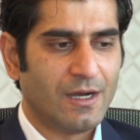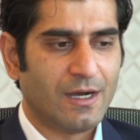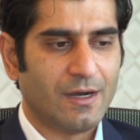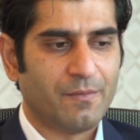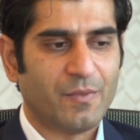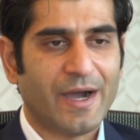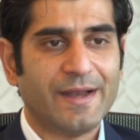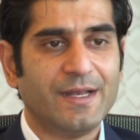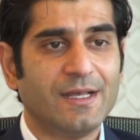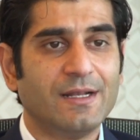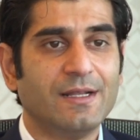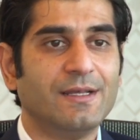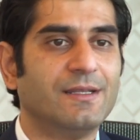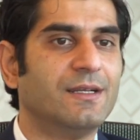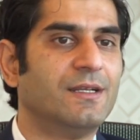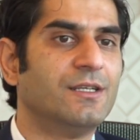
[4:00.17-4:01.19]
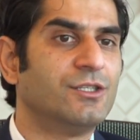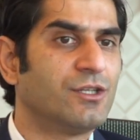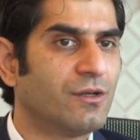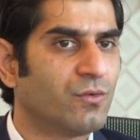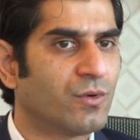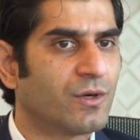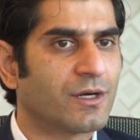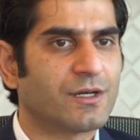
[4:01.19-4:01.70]
Ideally, the
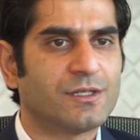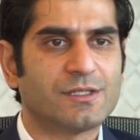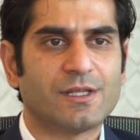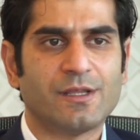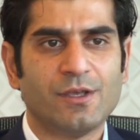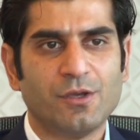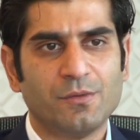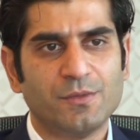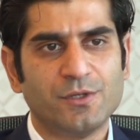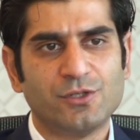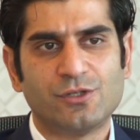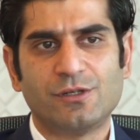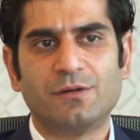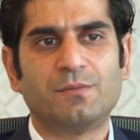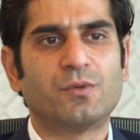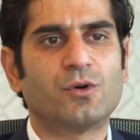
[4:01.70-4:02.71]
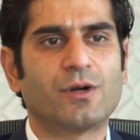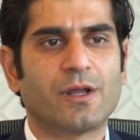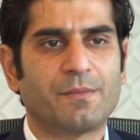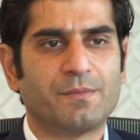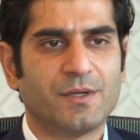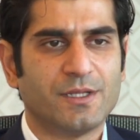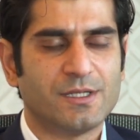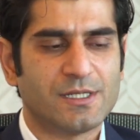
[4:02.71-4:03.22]
digital workers and the humans should report
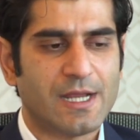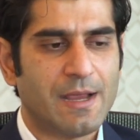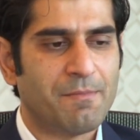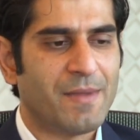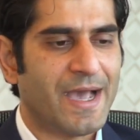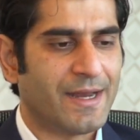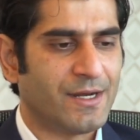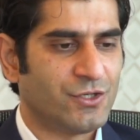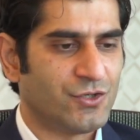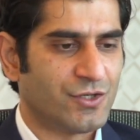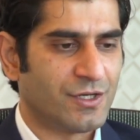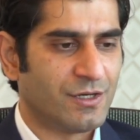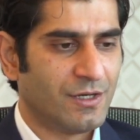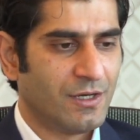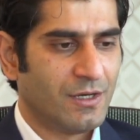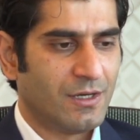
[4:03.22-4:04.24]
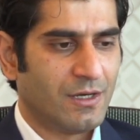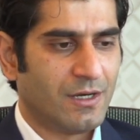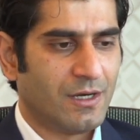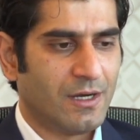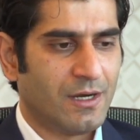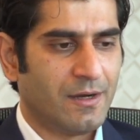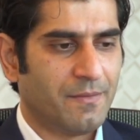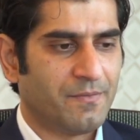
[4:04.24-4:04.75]
up to the same manager.
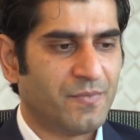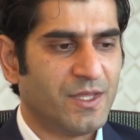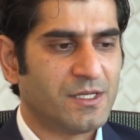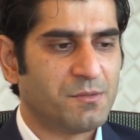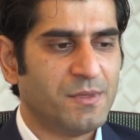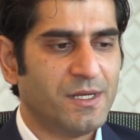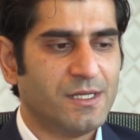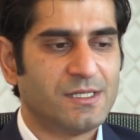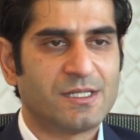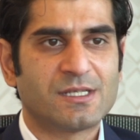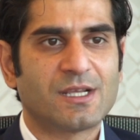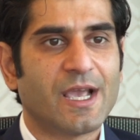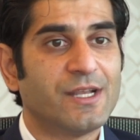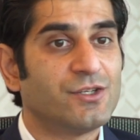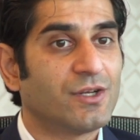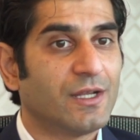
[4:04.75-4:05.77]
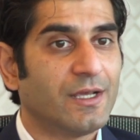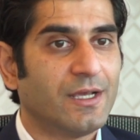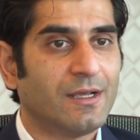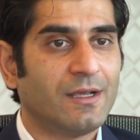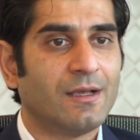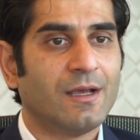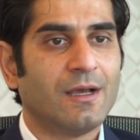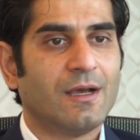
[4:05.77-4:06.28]
This means
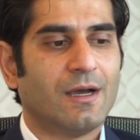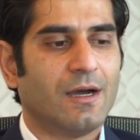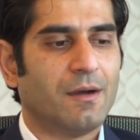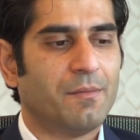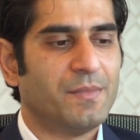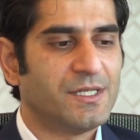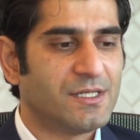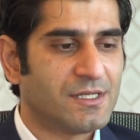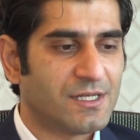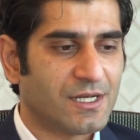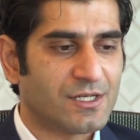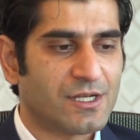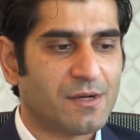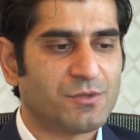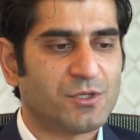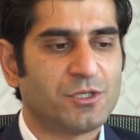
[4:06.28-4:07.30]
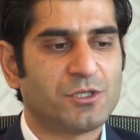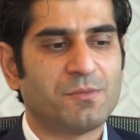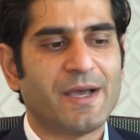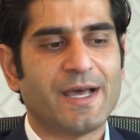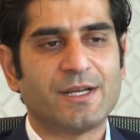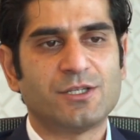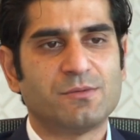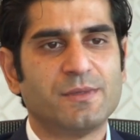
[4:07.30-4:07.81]
scheduling, business exceptions
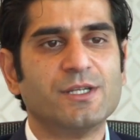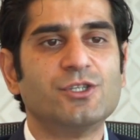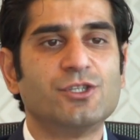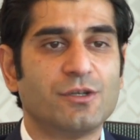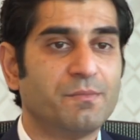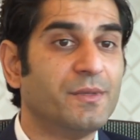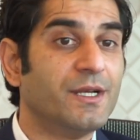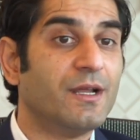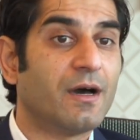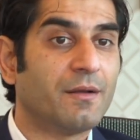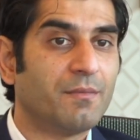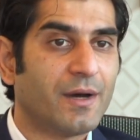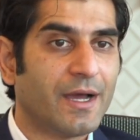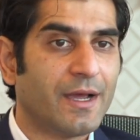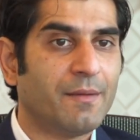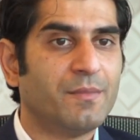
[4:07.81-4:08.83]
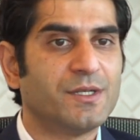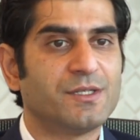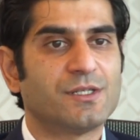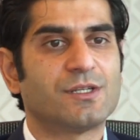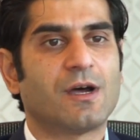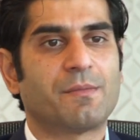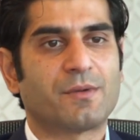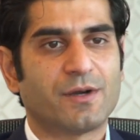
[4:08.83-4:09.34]
management should be done by a
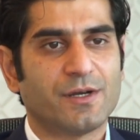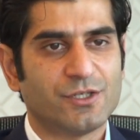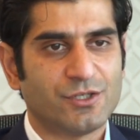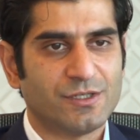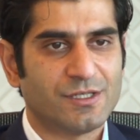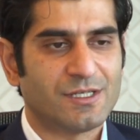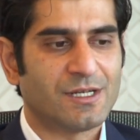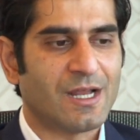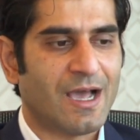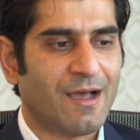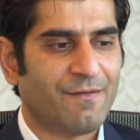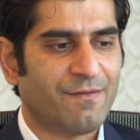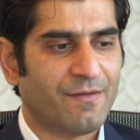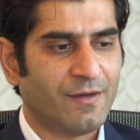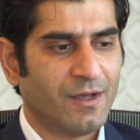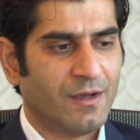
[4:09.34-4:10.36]
business operations staff.